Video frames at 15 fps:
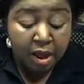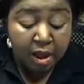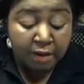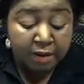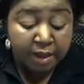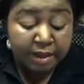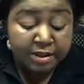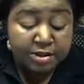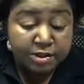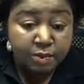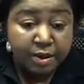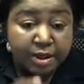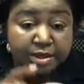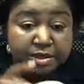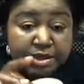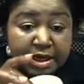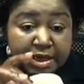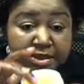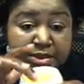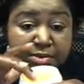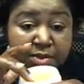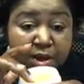Okay, so we're going to take a
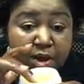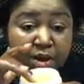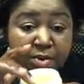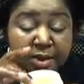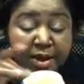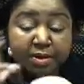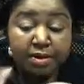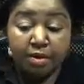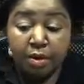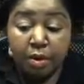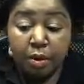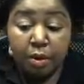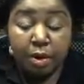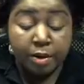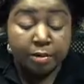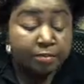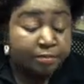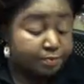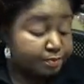small amount of oil,